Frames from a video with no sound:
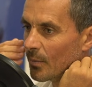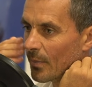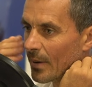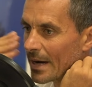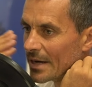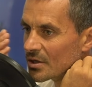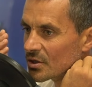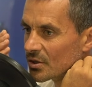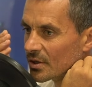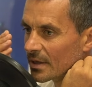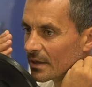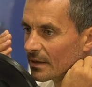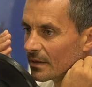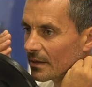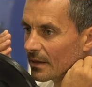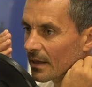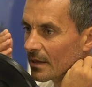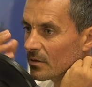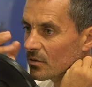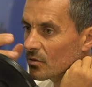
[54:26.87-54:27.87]

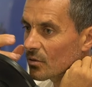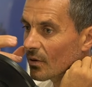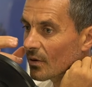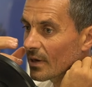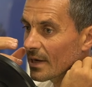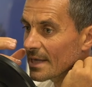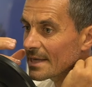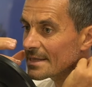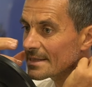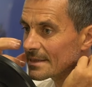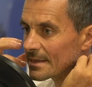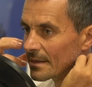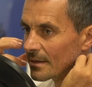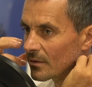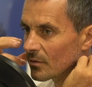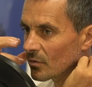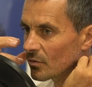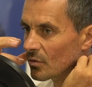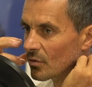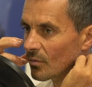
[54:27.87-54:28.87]
patient and you
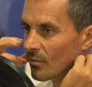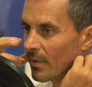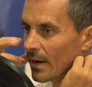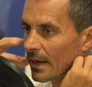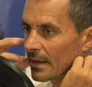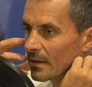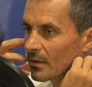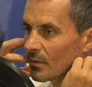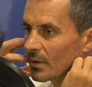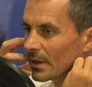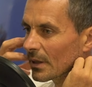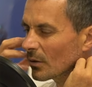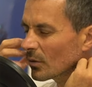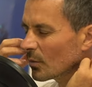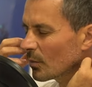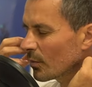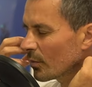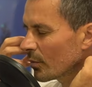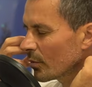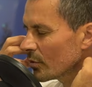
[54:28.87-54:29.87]
listen to your body
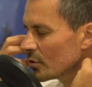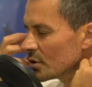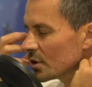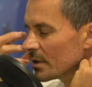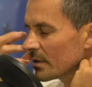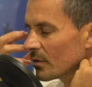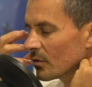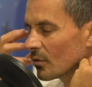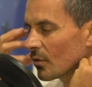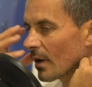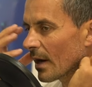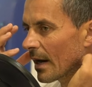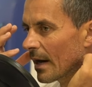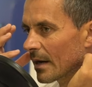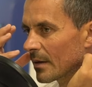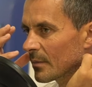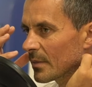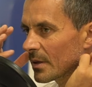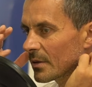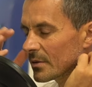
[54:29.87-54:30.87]
without pushing too
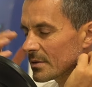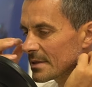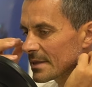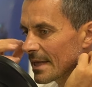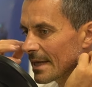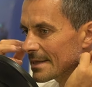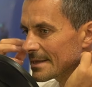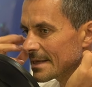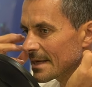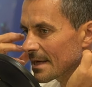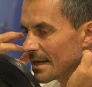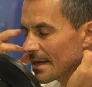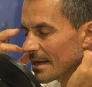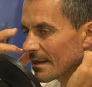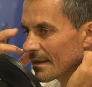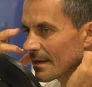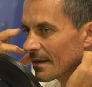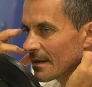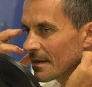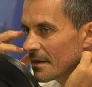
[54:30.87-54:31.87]
hard, because it doesn't
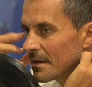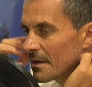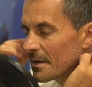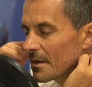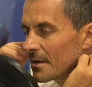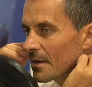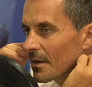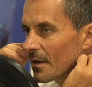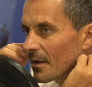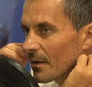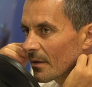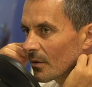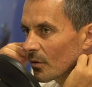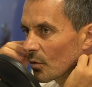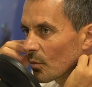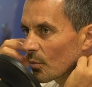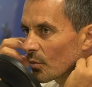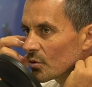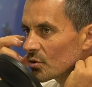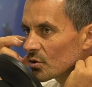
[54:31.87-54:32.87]
need
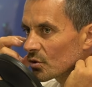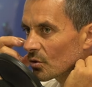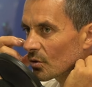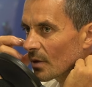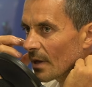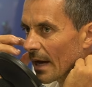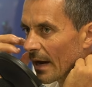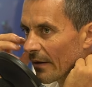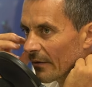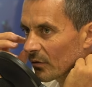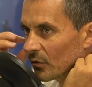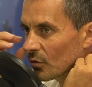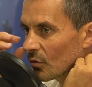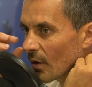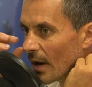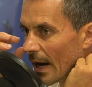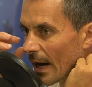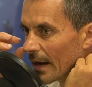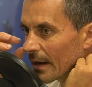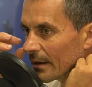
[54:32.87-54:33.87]
to push too
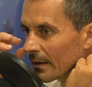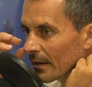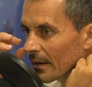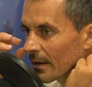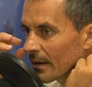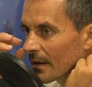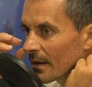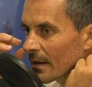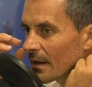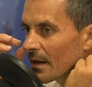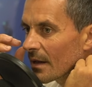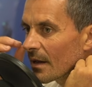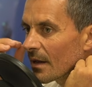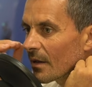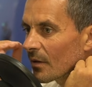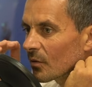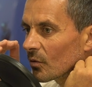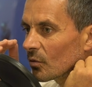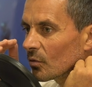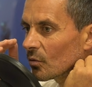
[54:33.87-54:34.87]
hard
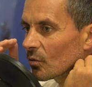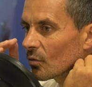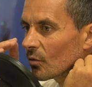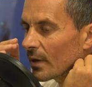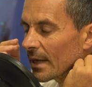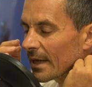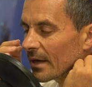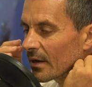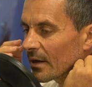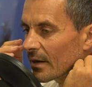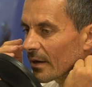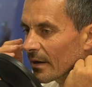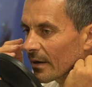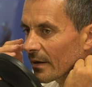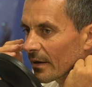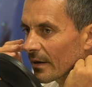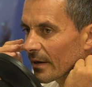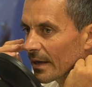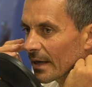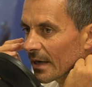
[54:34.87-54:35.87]
to in-
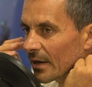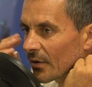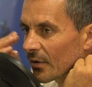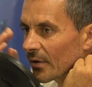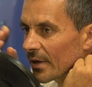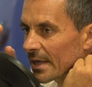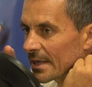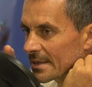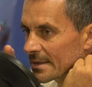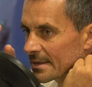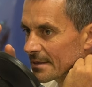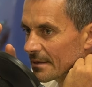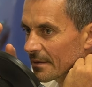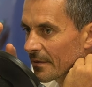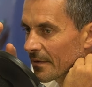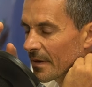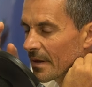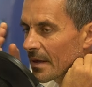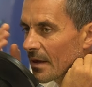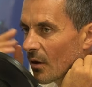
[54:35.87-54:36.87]
increase.
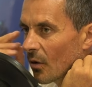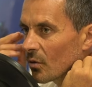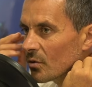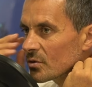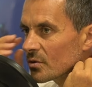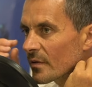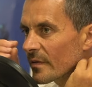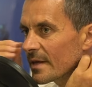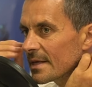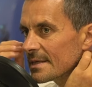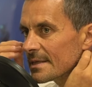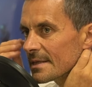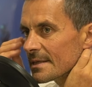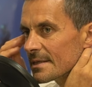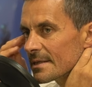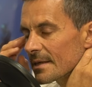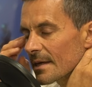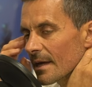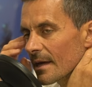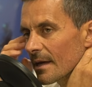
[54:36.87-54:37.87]
Also, this
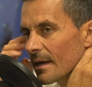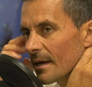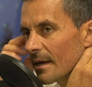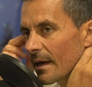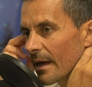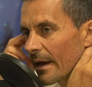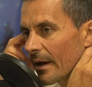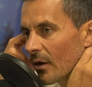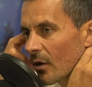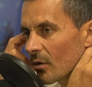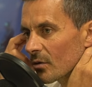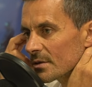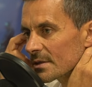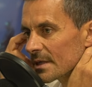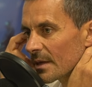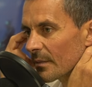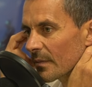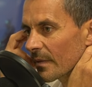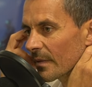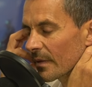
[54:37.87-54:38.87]
is a, uh, a
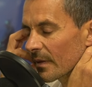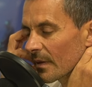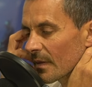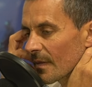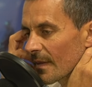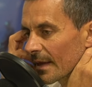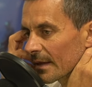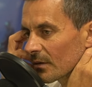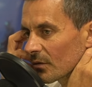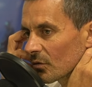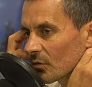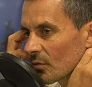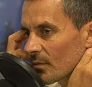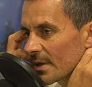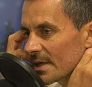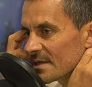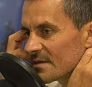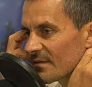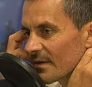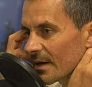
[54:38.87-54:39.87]
concept that to
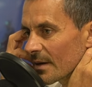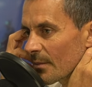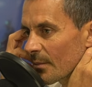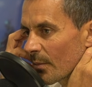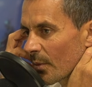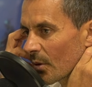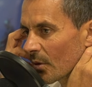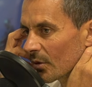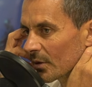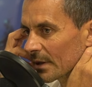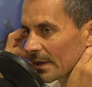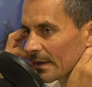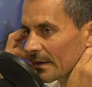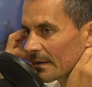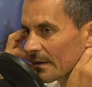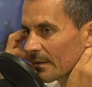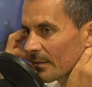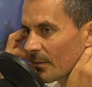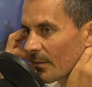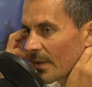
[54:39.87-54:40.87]
me is very
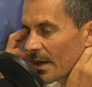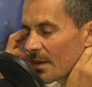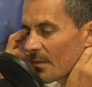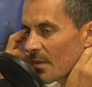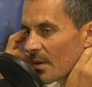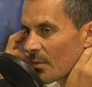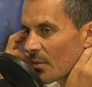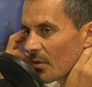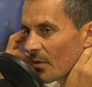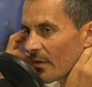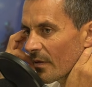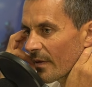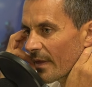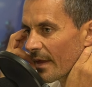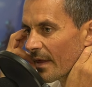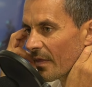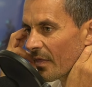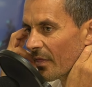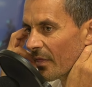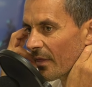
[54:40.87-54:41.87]
important. Many people
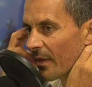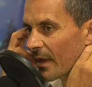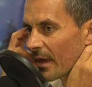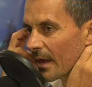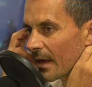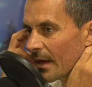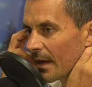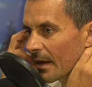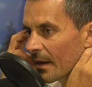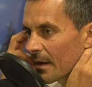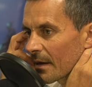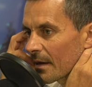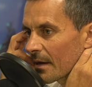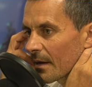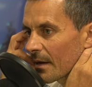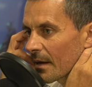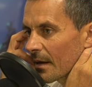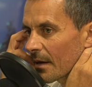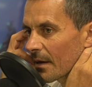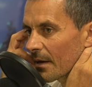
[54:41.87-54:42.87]
they think,
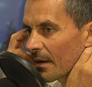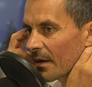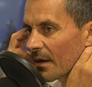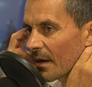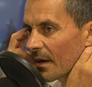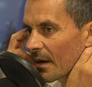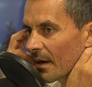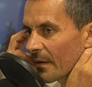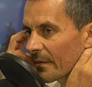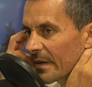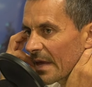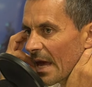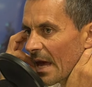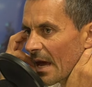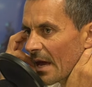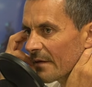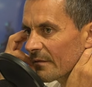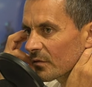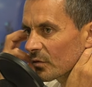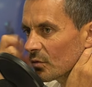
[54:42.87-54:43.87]
uh, yeah,
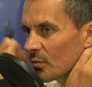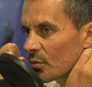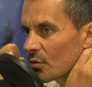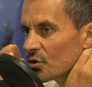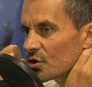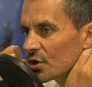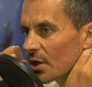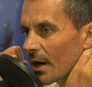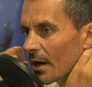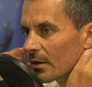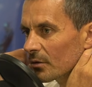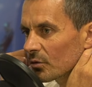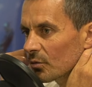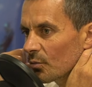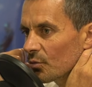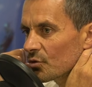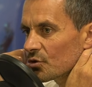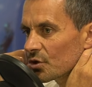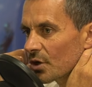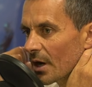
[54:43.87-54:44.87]
I have to push hard, to
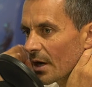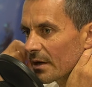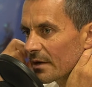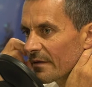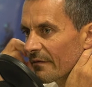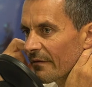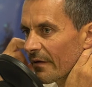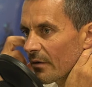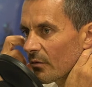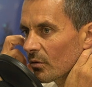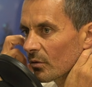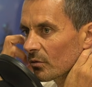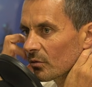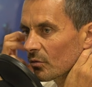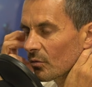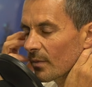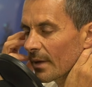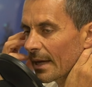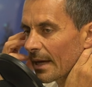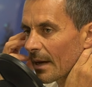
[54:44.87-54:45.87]
push hard if I want
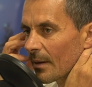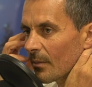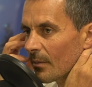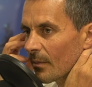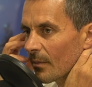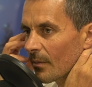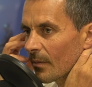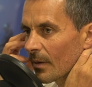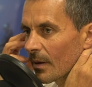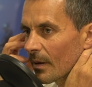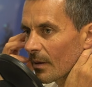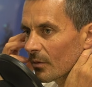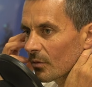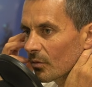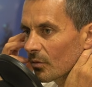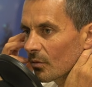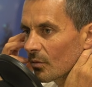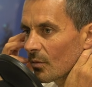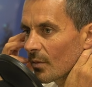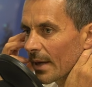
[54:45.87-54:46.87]
to become
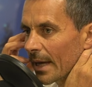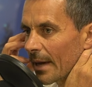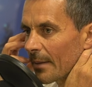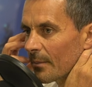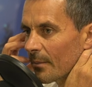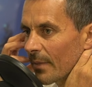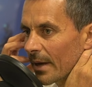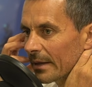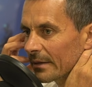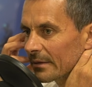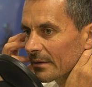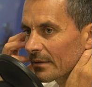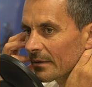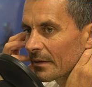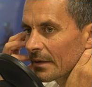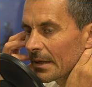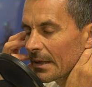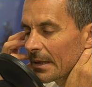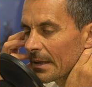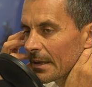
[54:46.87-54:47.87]
to become better.
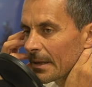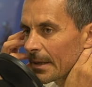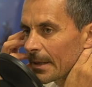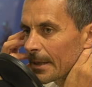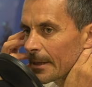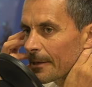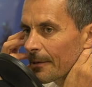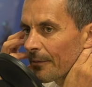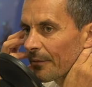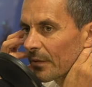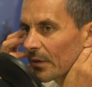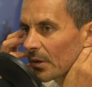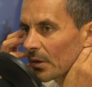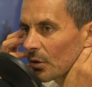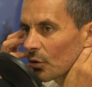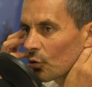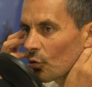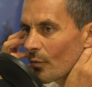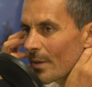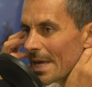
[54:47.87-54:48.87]

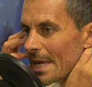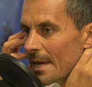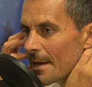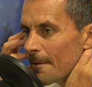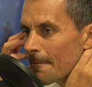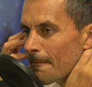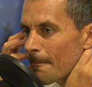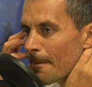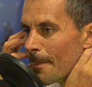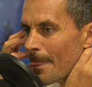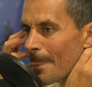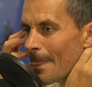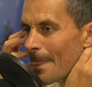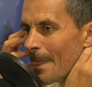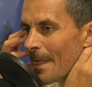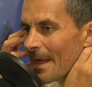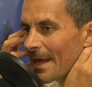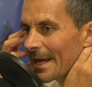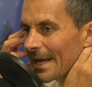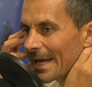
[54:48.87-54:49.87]
To me,
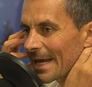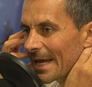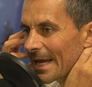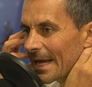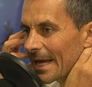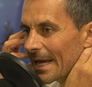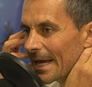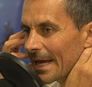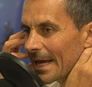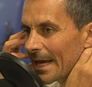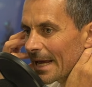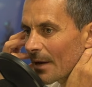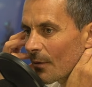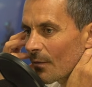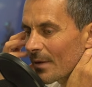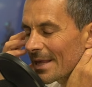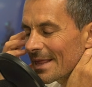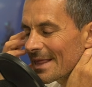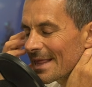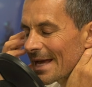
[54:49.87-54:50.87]

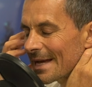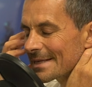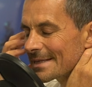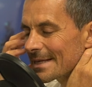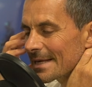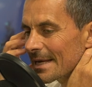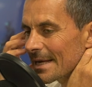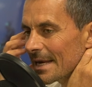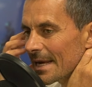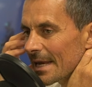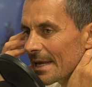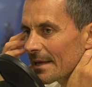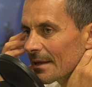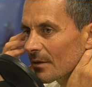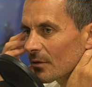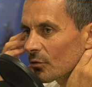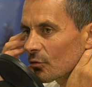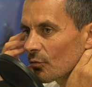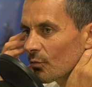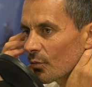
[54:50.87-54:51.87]
we doesn't
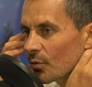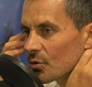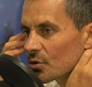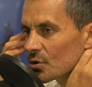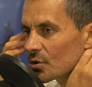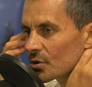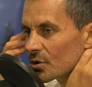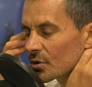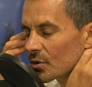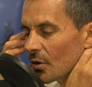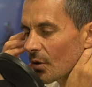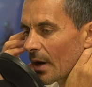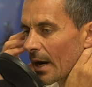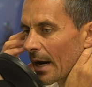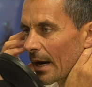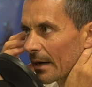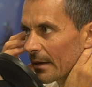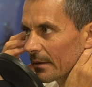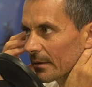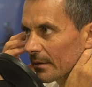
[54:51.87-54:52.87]
need to push so
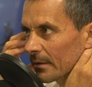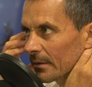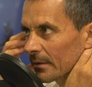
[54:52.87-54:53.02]
hard